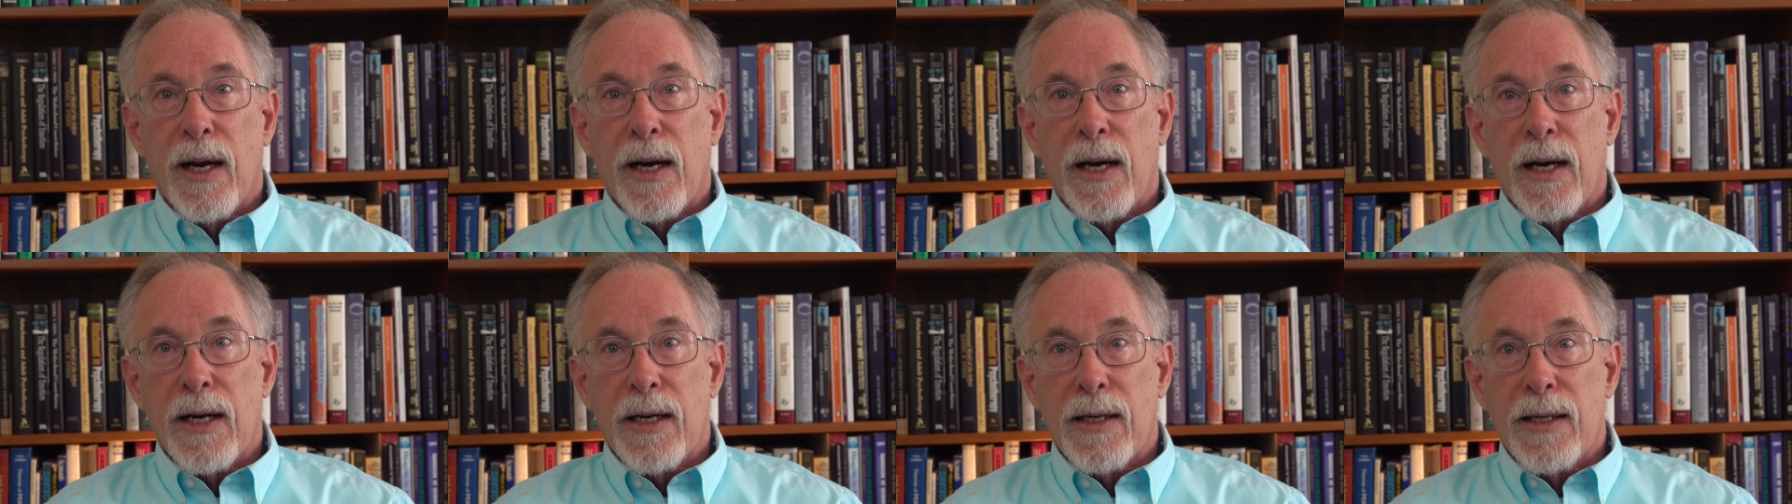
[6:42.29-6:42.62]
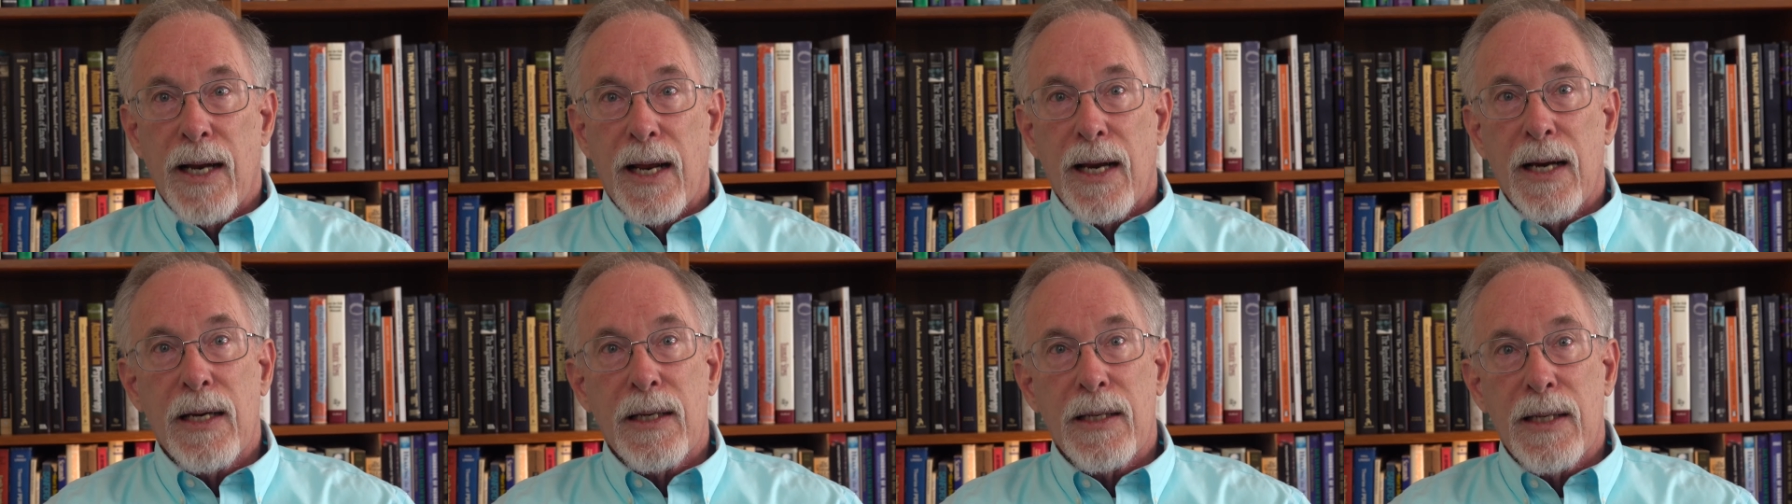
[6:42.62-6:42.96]
and
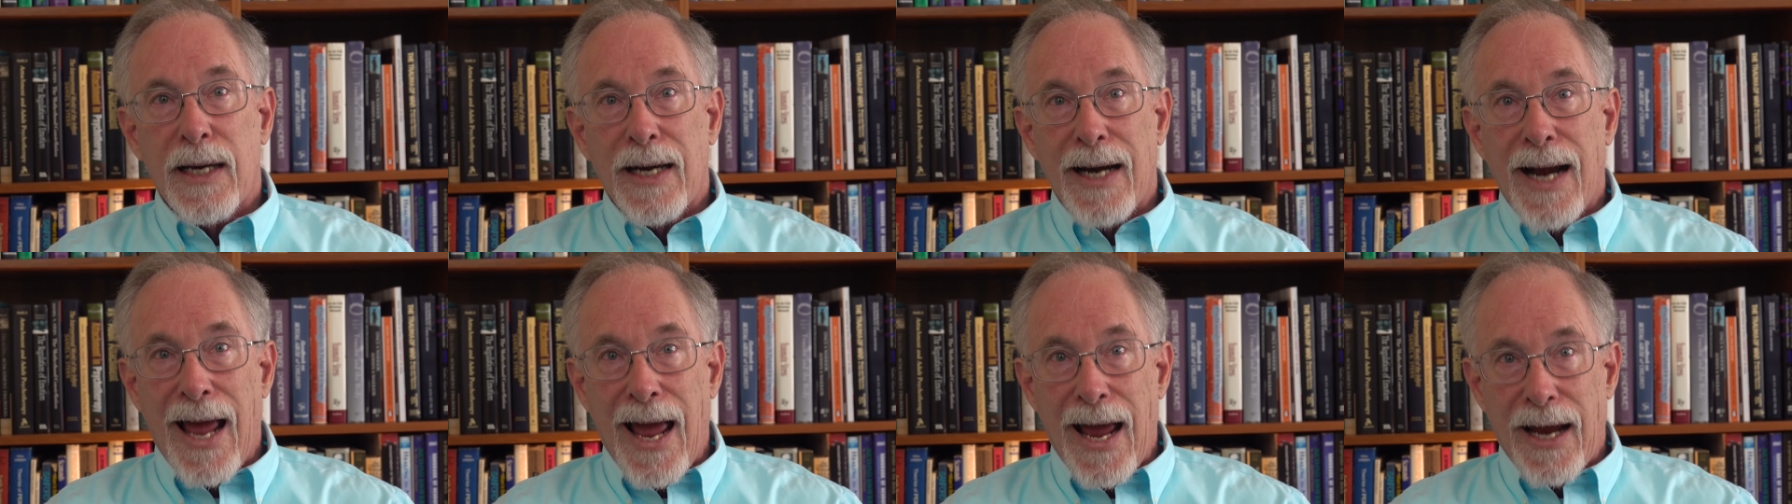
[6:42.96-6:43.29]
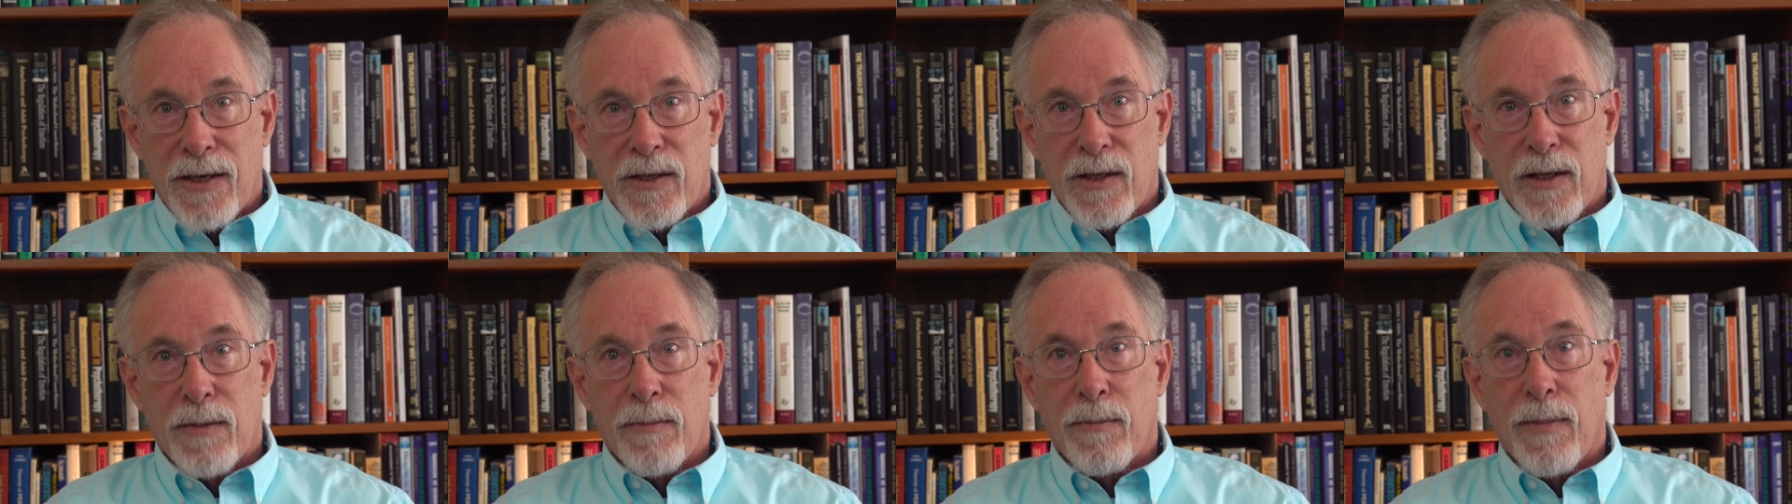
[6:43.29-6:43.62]
adenosine
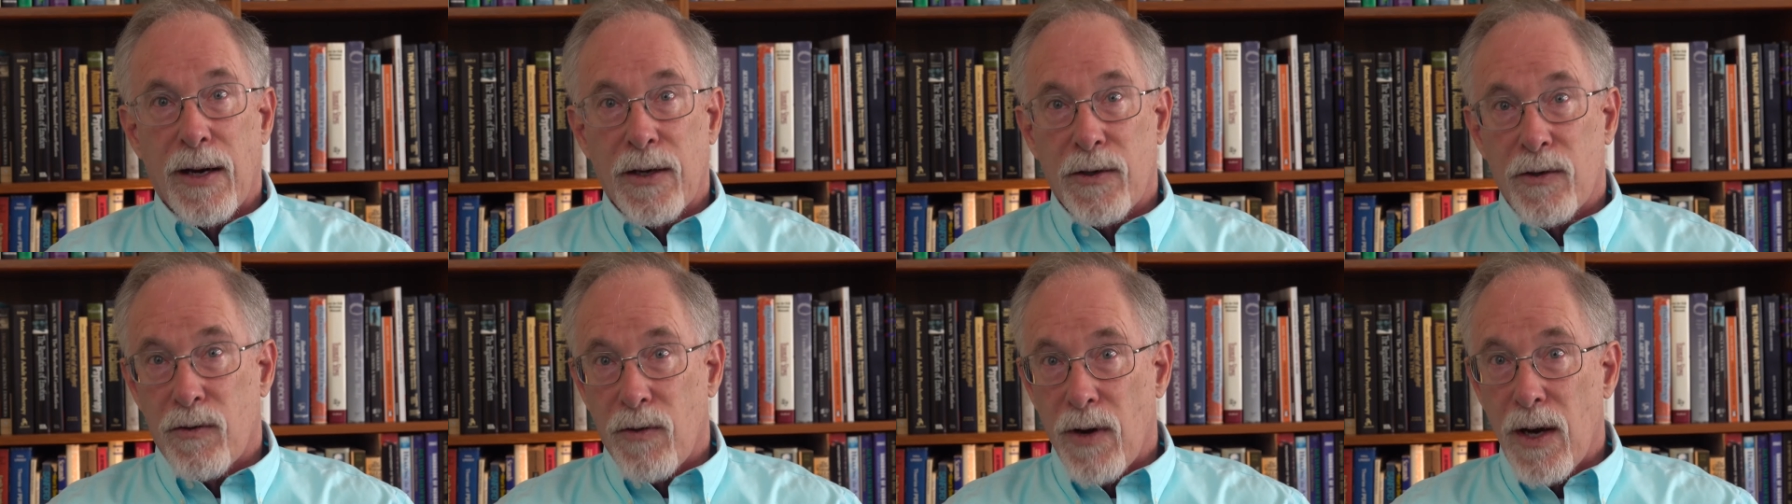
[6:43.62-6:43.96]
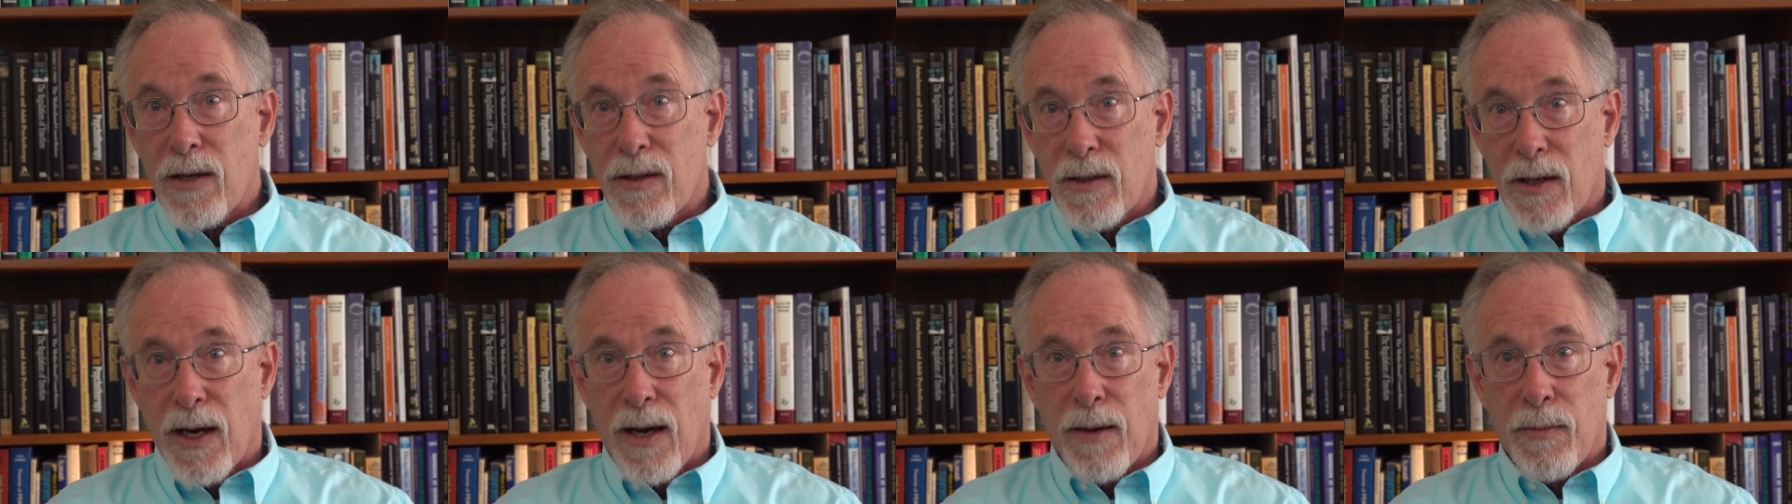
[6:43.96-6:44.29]
action by
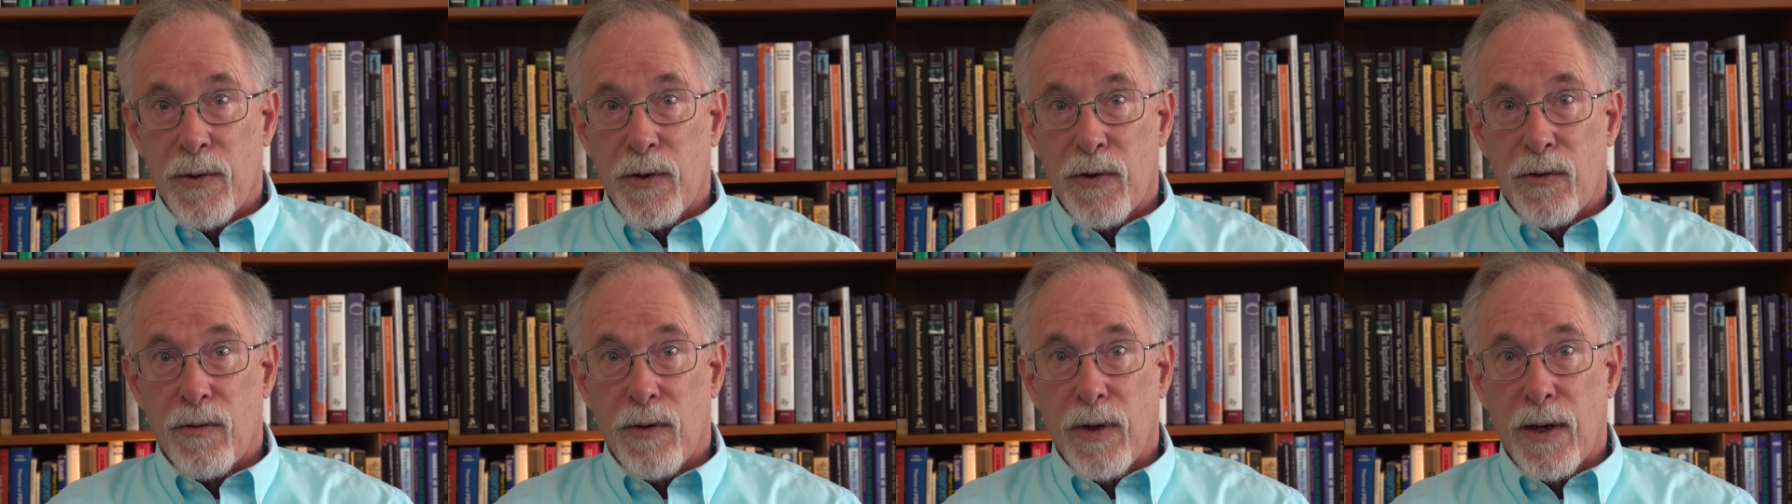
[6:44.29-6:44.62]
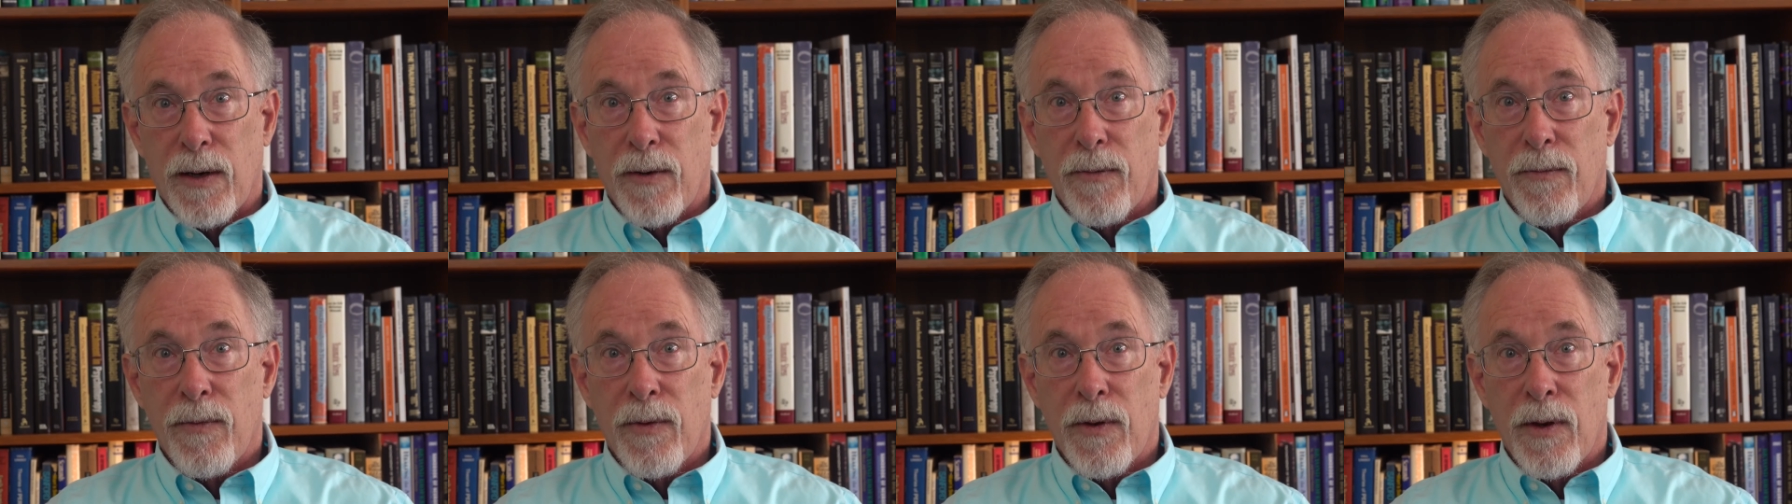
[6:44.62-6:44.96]
stress chemistry,